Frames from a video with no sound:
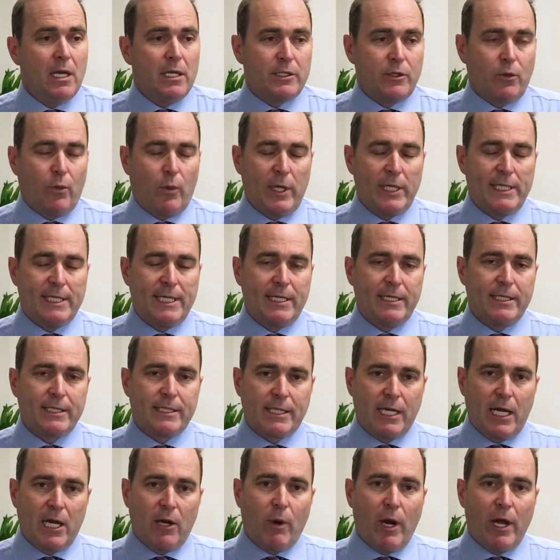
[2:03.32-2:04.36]
So we tend to
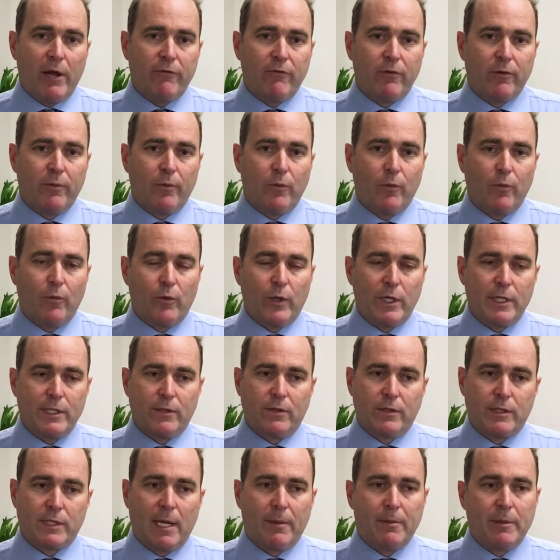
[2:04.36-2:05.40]
stay away from
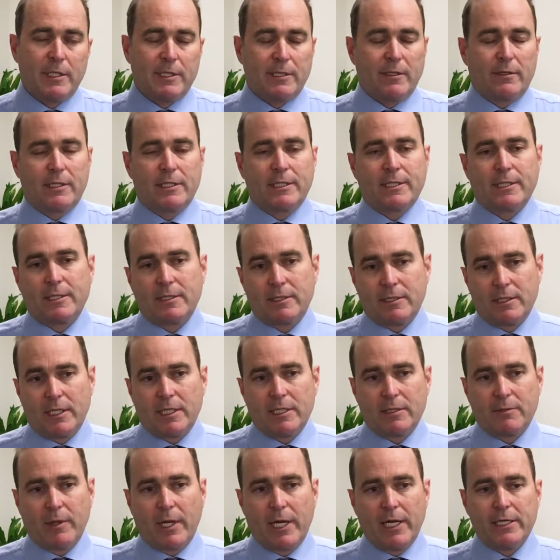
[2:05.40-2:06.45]
resource companies. I was
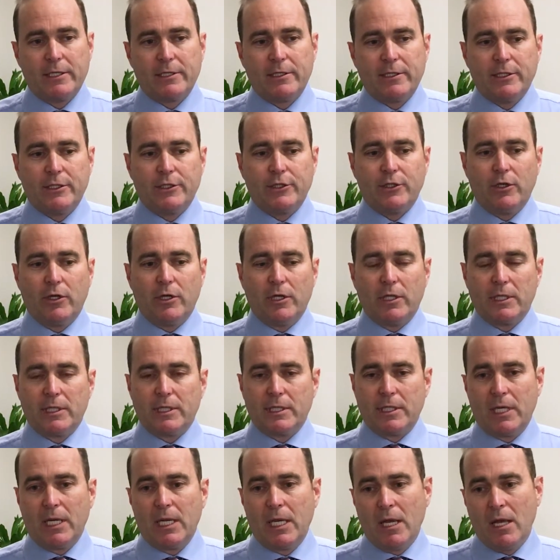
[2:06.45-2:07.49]
explaining to this
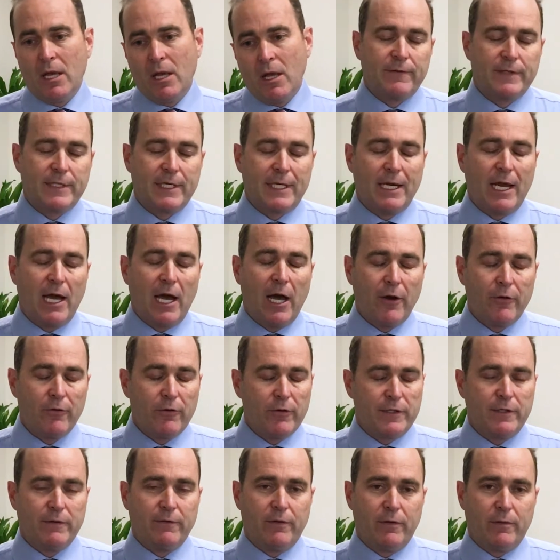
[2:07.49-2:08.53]
journalist that I've seen
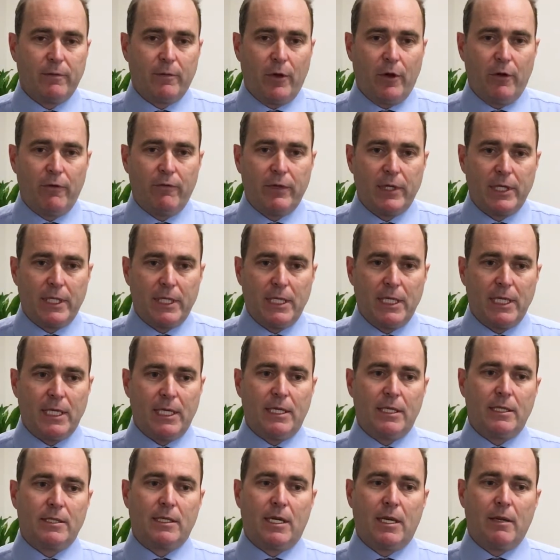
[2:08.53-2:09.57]
hundreds of them over the
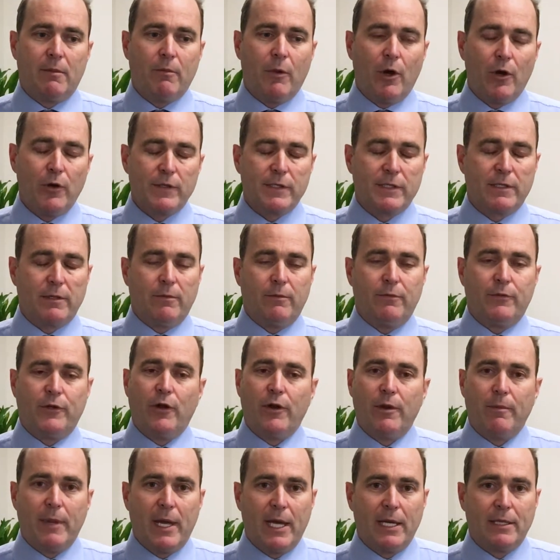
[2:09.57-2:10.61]
years, and most of them
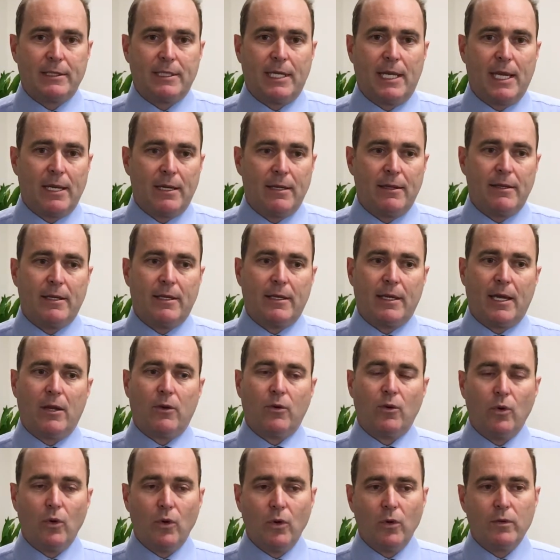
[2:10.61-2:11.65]
don't amount to anything at
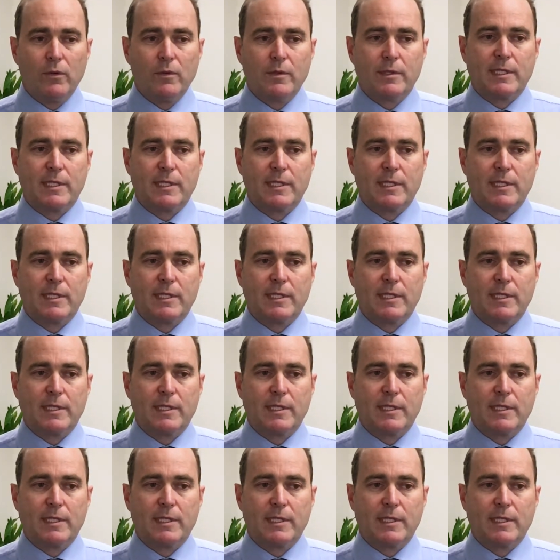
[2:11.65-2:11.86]
all.